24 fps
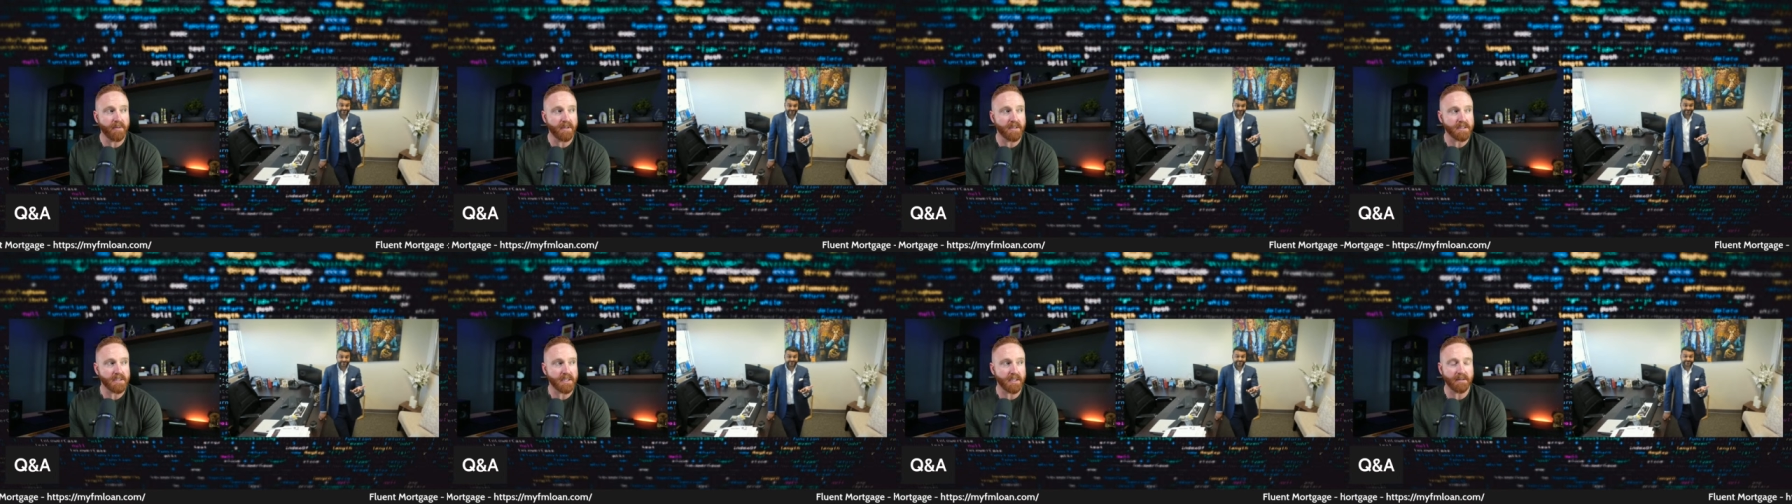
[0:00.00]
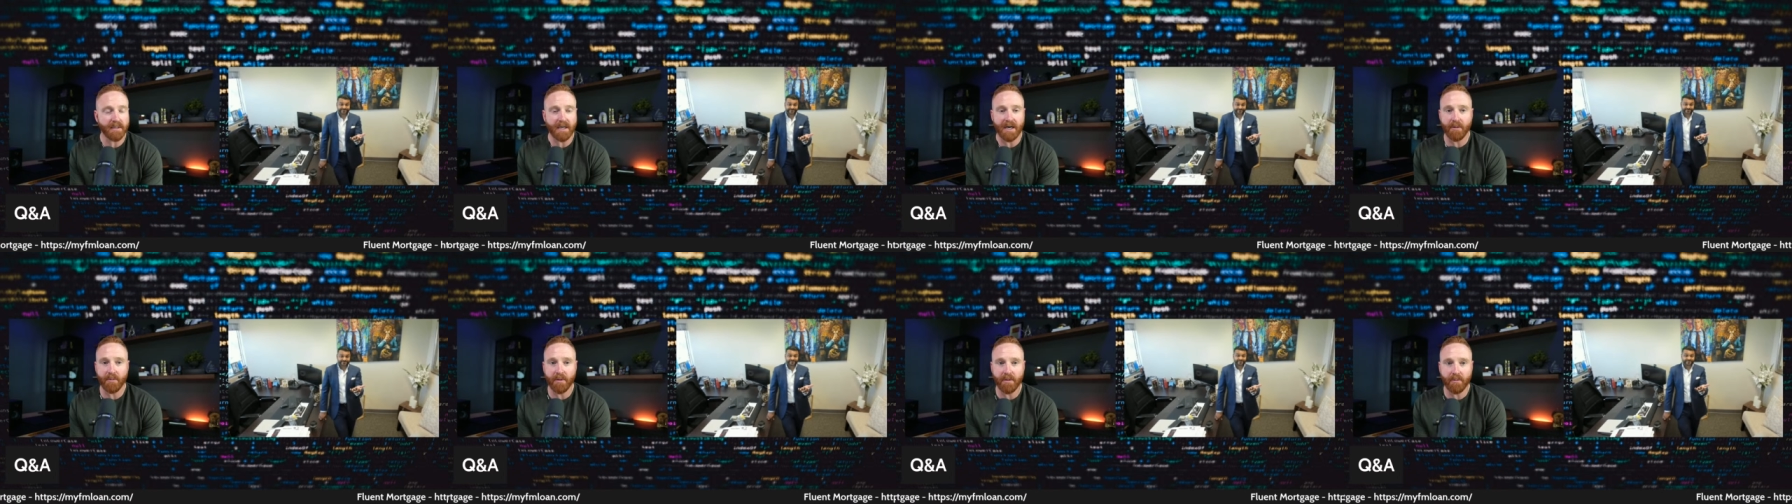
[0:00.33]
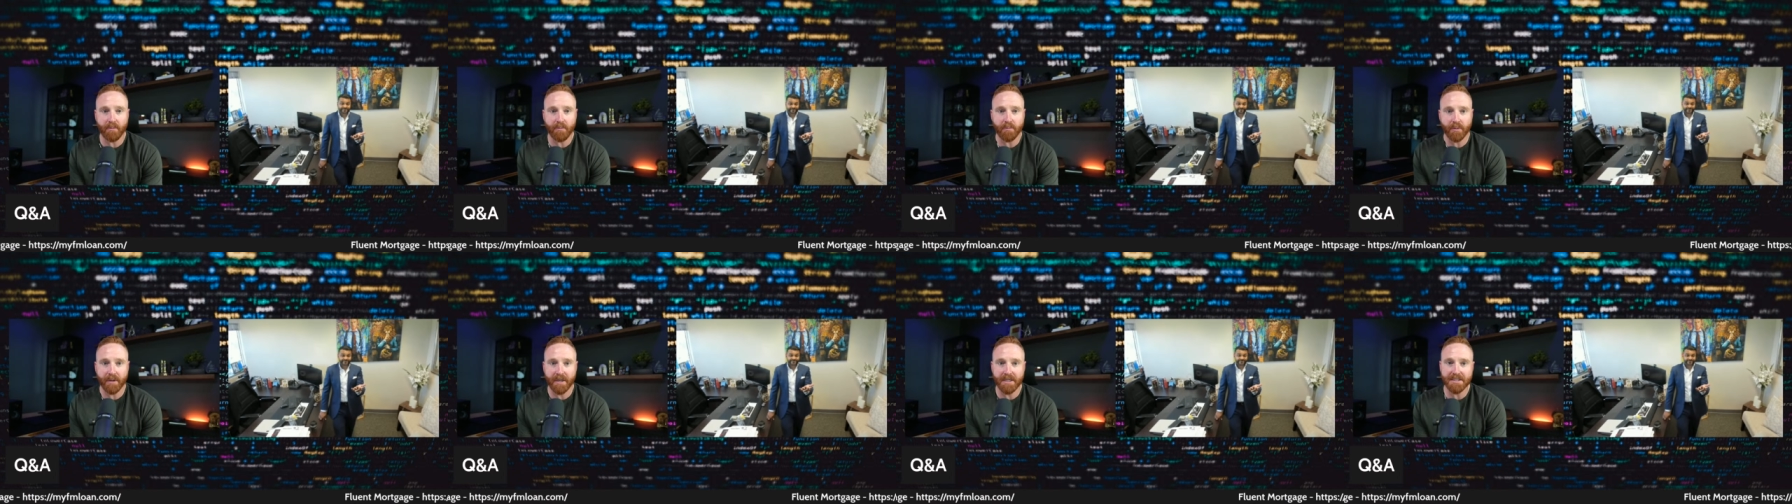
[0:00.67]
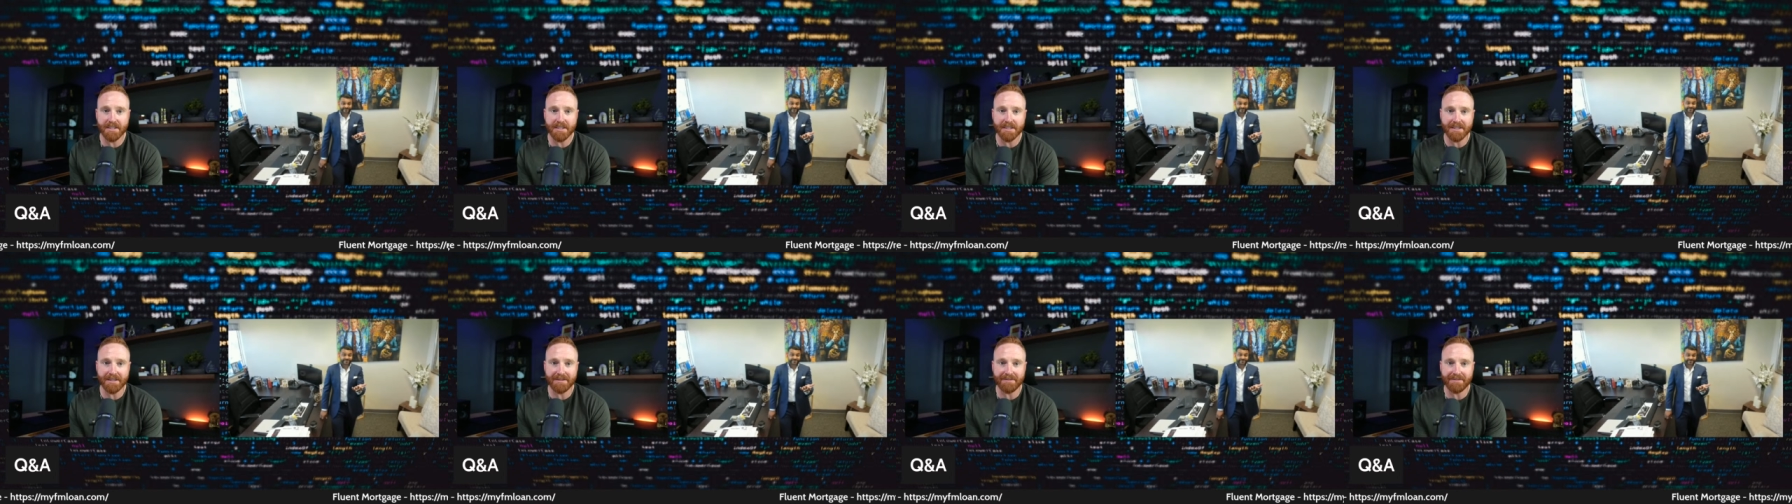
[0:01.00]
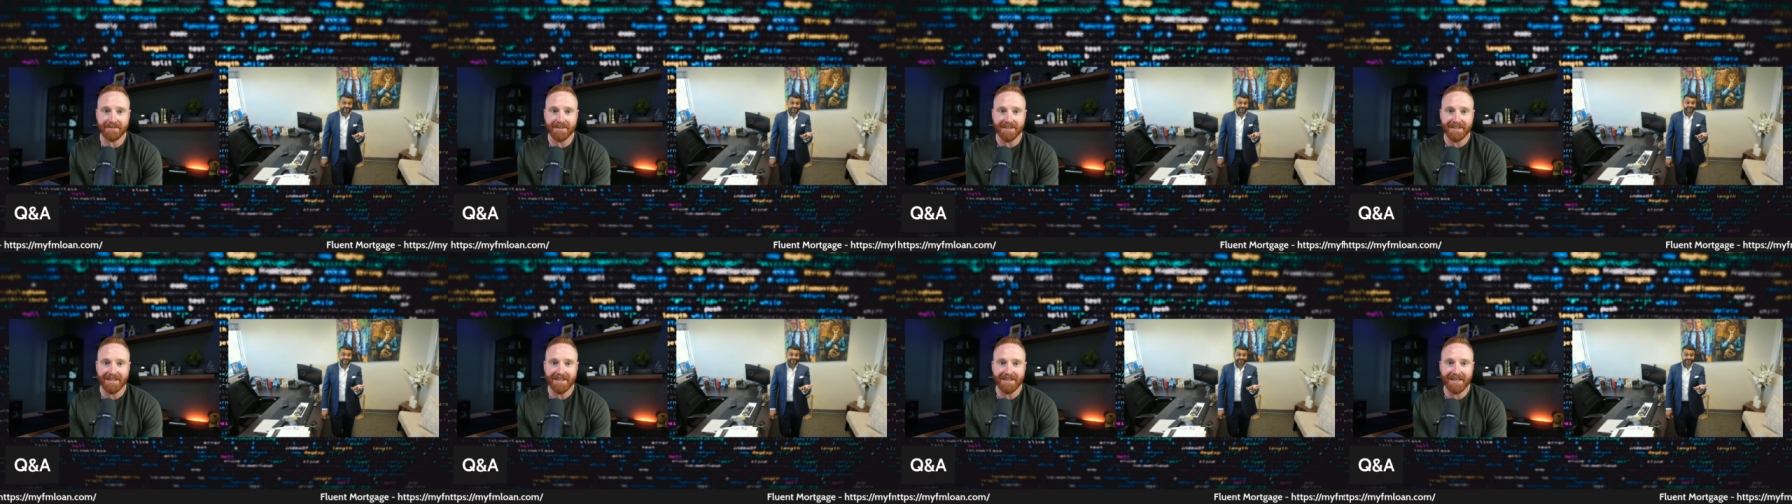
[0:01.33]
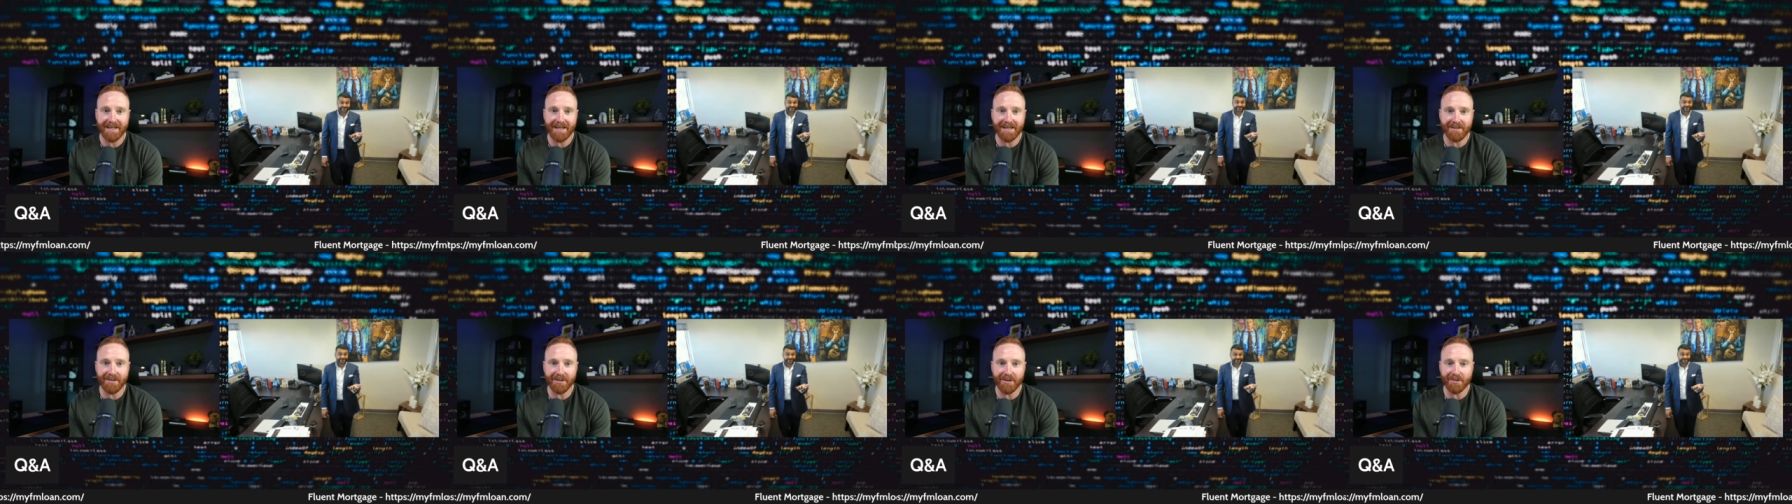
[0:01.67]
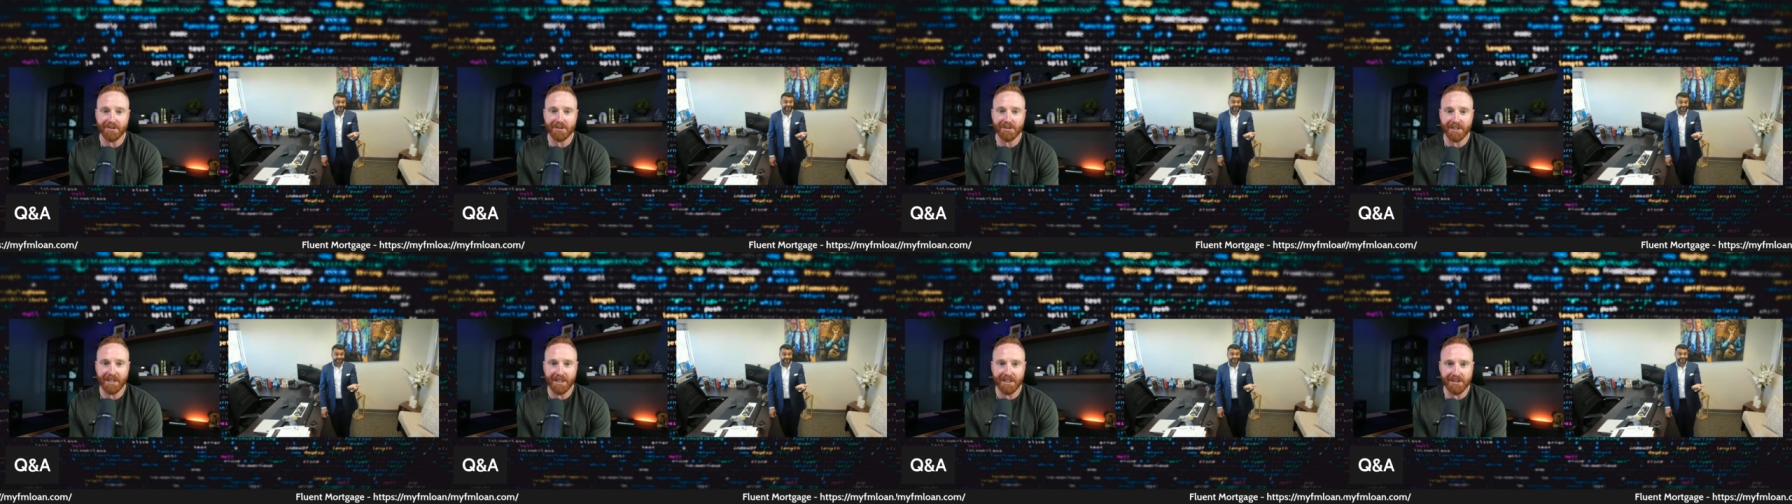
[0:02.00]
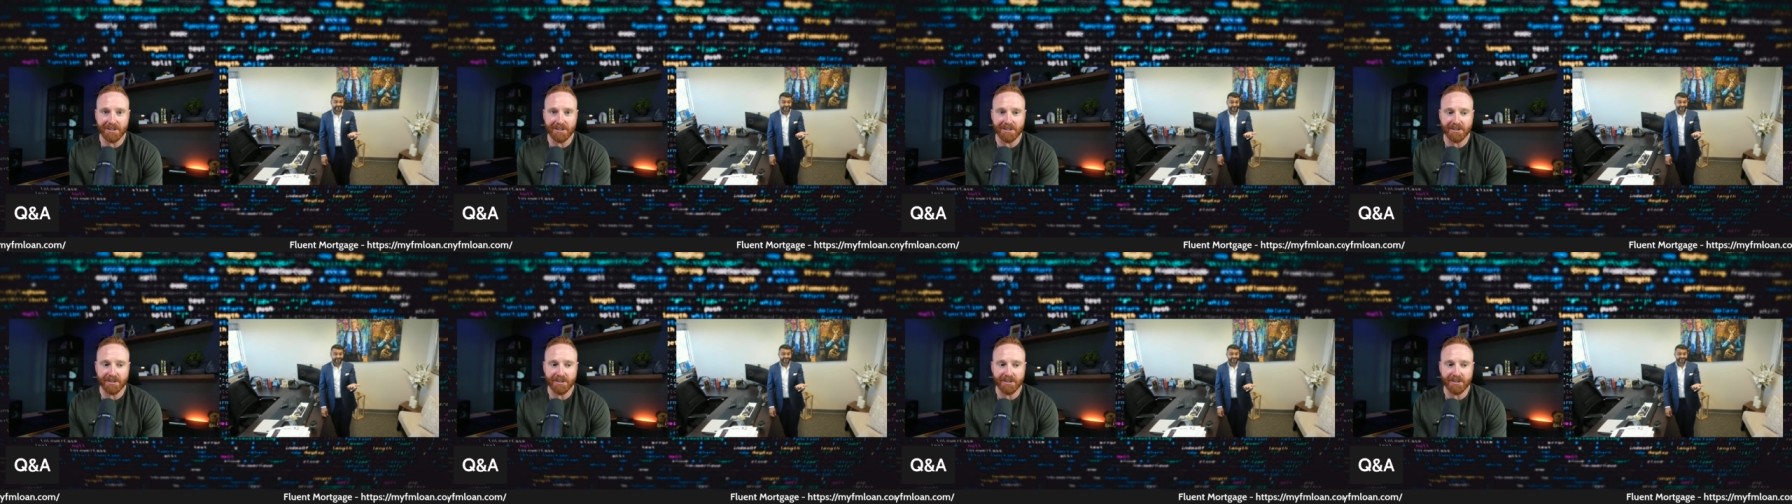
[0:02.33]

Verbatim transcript: And I was like, well, how about prices and and negotiation?